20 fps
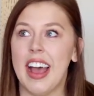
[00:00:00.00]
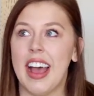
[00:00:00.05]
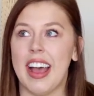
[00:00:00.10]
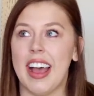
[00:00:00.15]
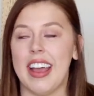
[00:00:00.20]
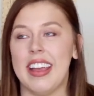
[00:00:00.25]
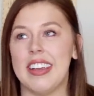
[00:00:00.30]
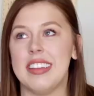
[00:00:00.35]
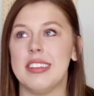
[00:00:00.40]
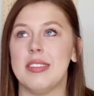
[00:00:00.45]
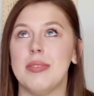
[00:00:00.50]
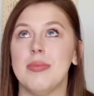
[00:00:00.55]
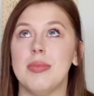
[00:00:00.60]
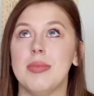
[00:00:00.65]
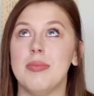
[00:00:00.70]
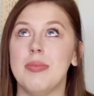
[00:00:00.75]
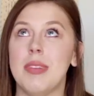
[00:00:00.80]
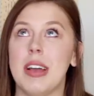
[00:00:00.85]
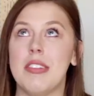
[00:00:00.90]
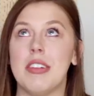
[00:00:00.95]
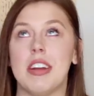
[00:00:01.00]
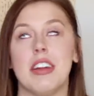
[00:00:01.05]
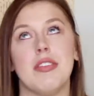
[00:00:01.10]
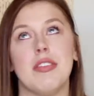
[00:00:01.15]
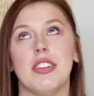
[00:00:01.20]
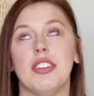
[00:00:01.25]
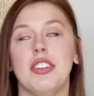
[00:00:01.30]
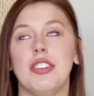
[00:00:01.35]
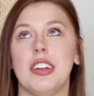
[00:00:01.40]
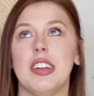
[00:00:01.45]
I my very
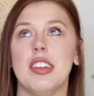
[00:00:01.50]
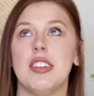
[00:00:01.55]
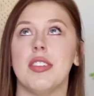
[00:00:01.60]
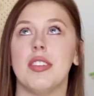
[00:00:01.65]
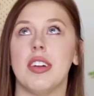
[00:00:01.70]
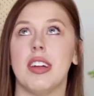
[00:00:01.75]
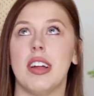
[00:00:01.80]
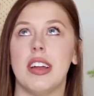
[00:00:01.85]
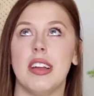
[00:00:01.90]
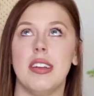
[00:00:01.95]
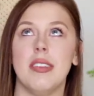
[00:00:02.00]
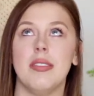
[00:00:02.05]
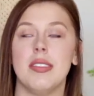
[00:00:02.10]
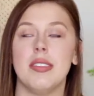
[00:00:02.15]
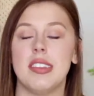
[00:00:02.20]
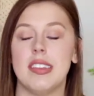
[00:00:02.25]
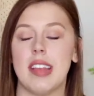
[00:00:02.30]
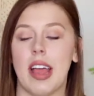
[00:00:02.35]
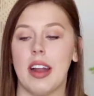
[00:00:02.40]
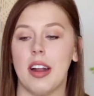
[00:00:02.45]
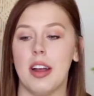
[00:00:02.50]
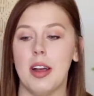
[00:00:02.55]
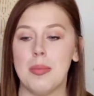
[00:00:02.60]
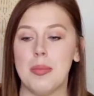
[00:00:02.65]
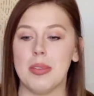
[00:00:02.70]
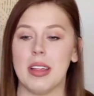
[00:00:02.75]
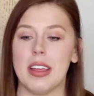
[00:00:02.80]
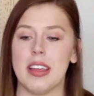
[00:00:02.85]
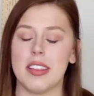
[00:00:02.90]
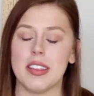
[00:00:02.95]
first transfer I set
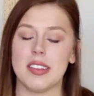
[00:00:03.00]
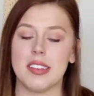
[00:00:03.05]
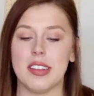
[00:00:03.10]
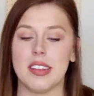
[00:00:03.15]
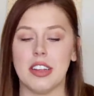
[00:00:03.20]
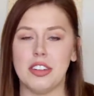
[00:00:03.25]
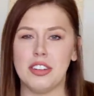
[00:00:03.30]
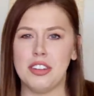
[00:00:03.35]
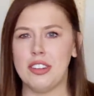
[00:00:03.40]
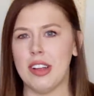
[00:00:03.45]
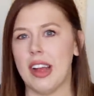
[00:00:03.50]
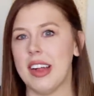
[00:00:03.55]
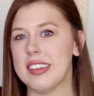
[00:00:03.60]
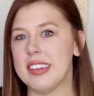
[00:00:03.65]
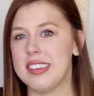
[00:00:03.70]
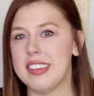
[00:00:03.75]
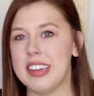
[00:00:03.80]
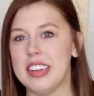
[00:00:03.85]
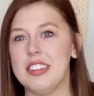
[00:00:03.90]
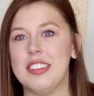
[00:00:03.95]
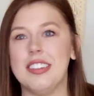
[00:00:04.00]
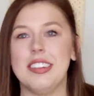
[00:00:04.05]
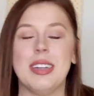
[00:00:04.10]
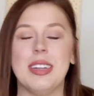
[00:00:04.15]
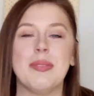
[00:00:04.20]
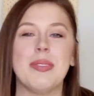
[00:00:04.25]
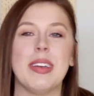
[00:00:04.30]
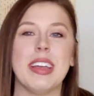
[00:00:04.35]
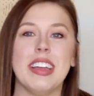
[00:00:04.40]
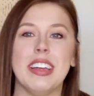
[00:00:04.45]
up like this like shot station
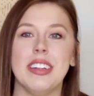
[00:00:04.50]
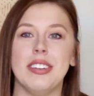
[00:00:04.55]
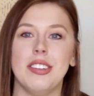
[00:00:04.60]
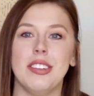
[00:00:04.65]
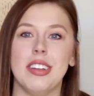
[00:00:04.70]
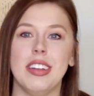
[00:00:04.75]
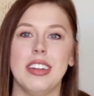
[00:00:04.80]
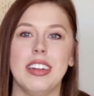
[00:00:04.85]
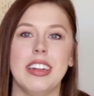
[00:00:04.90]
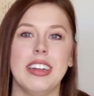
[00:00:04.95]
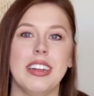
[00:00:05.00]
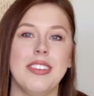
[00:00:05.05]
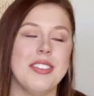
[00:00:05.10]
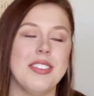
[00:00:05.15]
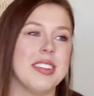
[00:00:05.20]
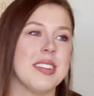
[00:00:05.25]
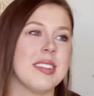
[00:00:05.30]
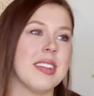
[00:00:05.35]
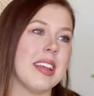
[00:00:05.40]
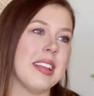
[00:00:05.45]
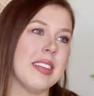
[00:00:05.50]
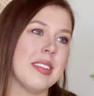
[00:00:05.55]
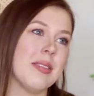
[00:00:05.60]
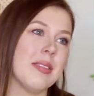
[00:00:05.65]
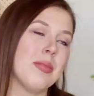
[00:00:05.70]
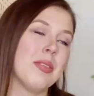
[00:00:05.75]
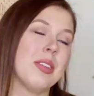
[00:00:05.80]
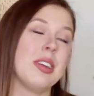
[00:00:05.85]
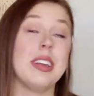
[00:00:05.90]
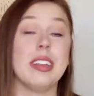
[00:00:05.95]
in my kitchen and it was like
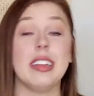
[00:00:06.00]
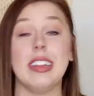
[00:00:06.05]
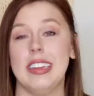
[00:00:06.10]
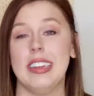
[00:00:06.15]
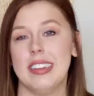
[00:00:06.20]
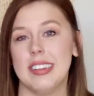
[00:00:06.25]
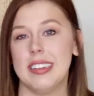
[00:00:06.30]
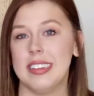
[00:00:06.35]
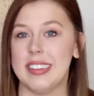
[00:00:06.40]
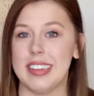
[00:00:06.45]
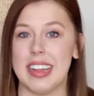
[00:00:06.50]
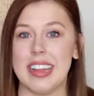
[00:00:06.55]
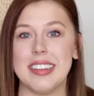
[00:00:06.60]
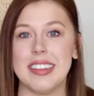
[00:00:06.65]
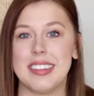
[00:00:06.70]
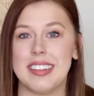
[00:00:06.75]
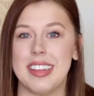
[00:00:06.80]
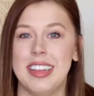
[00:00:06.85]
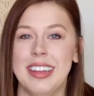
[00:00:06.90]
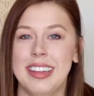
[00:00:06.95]
really intense